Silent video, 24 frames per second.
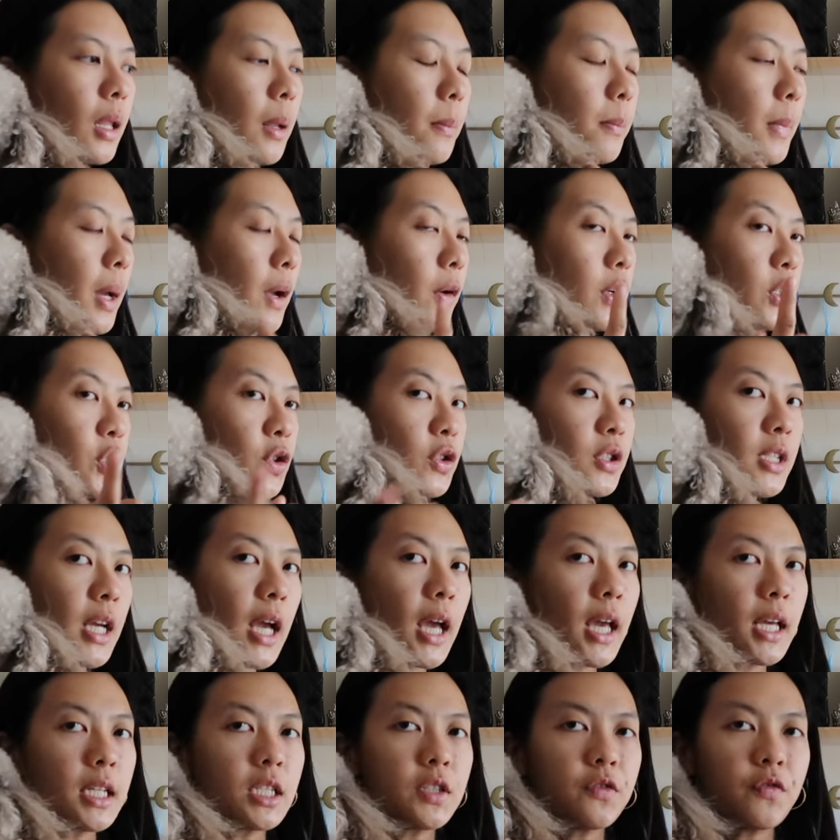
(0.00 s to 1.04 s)
ritual
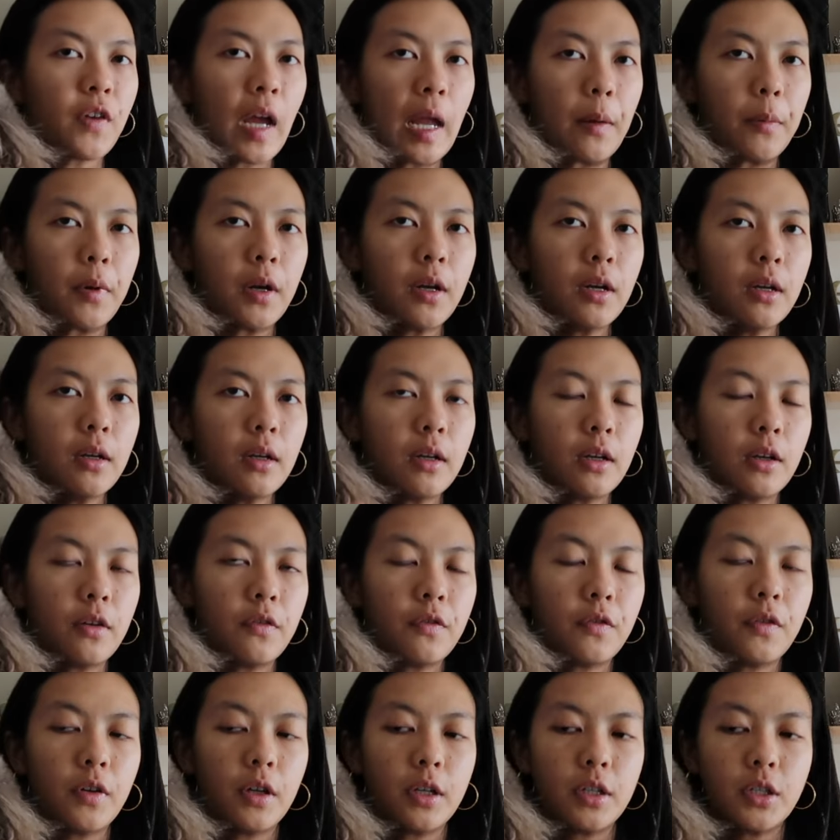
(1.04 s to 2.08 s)
dyes fiber of
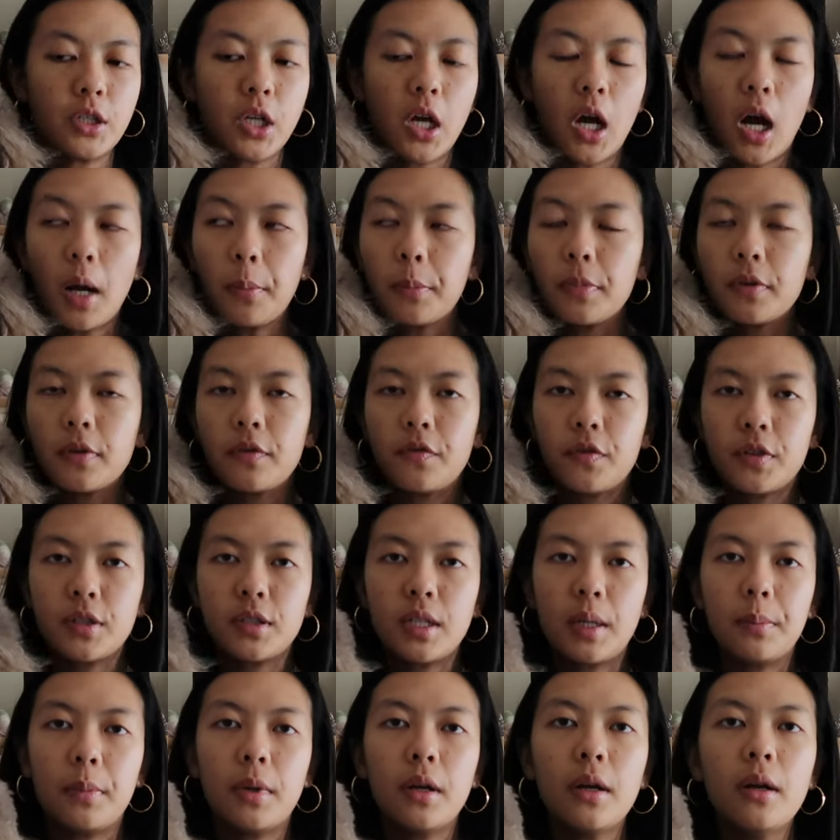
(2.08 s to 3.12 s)
a top for
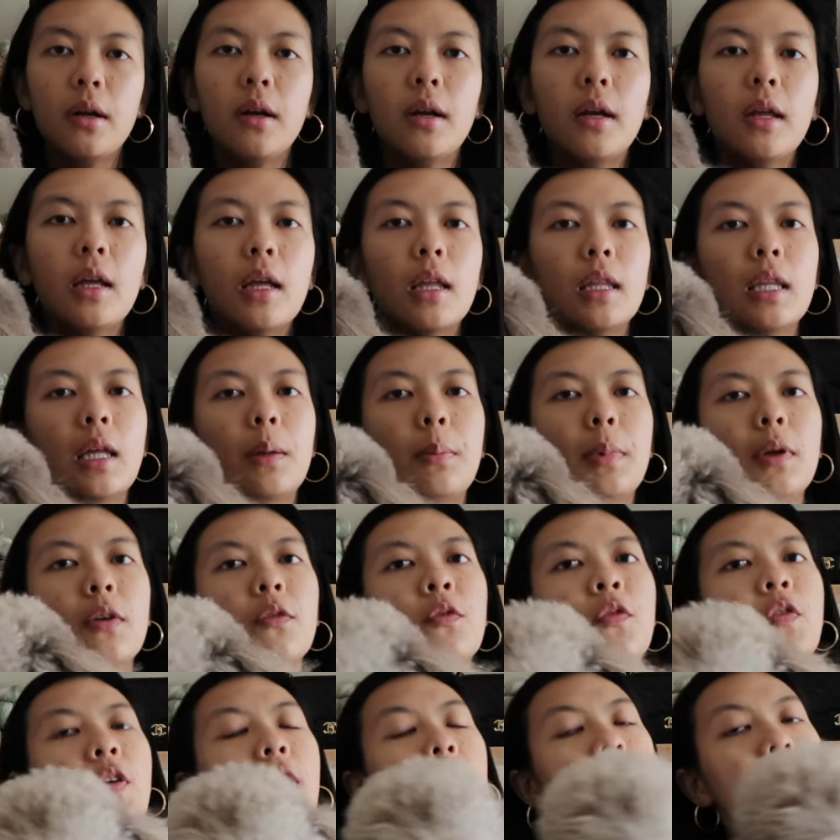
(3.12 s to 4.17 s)
summer, that'd be
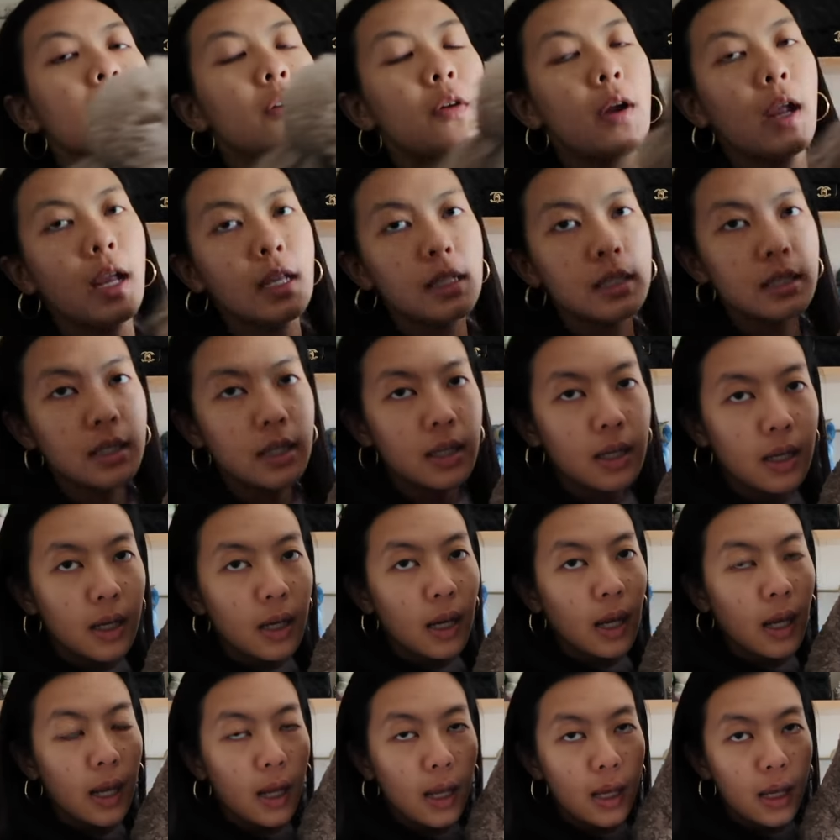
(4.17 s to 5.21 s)
really great.
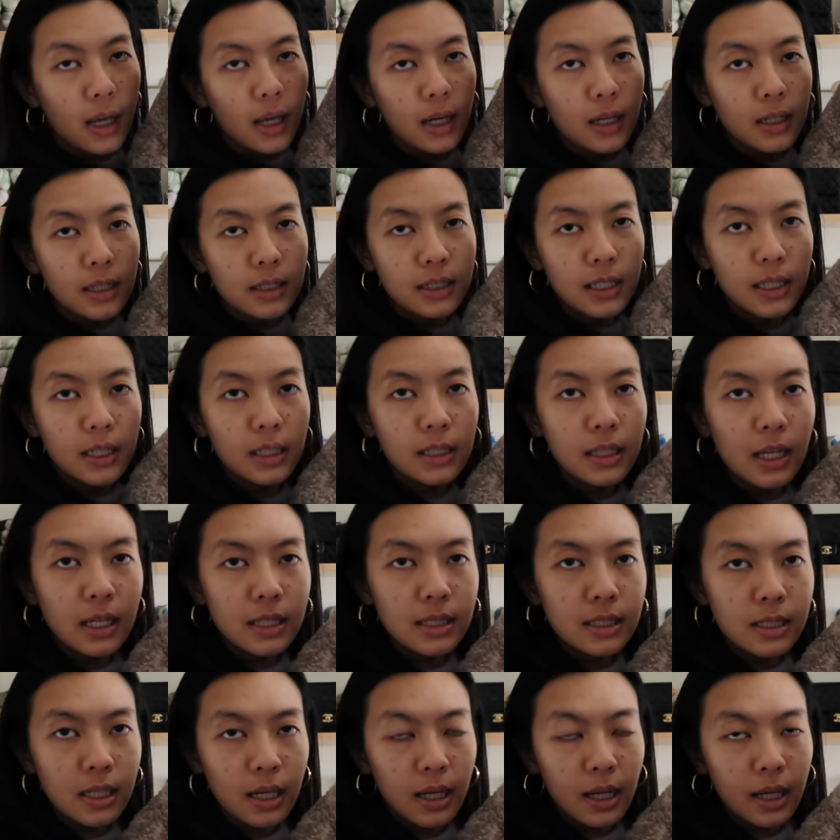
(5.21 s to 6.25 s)
And until
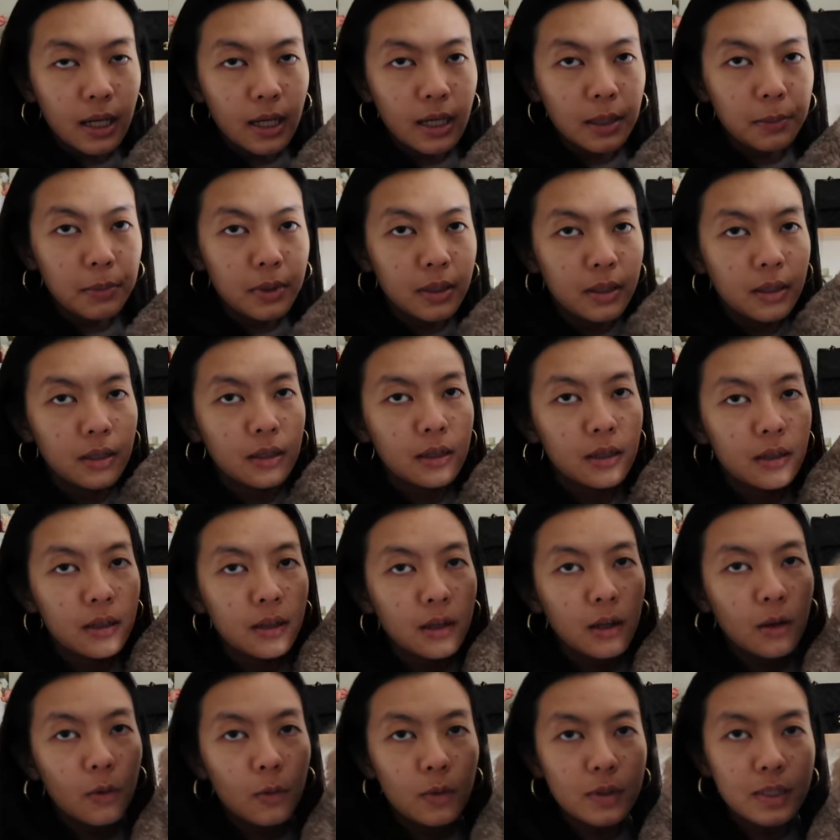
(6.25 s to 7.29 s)
next time,
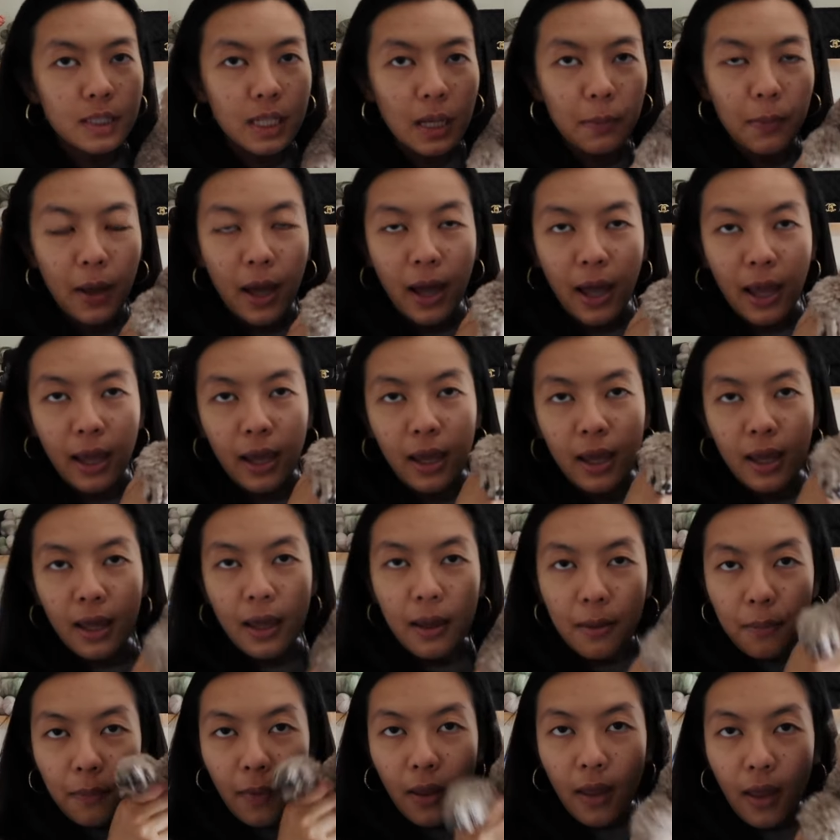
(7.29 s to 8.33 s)
we'll say bye.
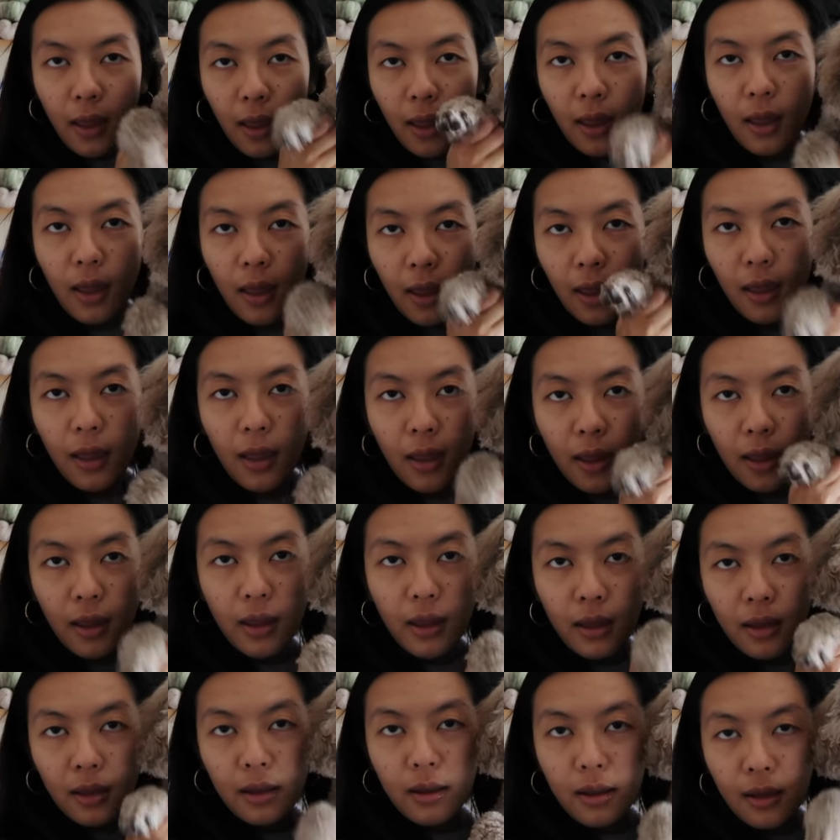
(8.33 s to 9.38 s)

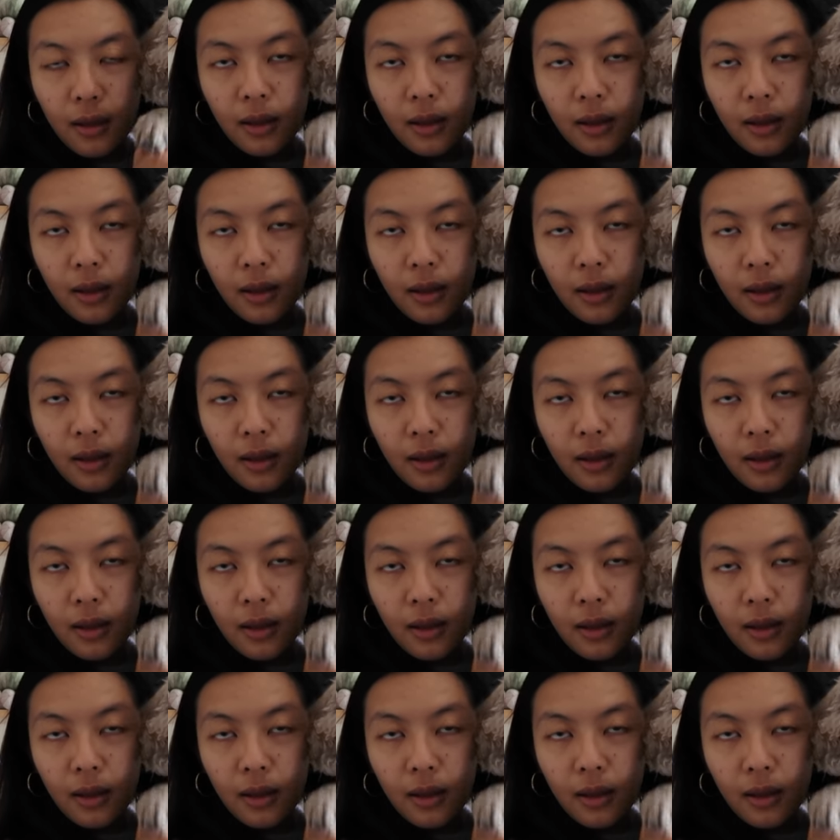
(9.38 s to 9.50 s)
Bye.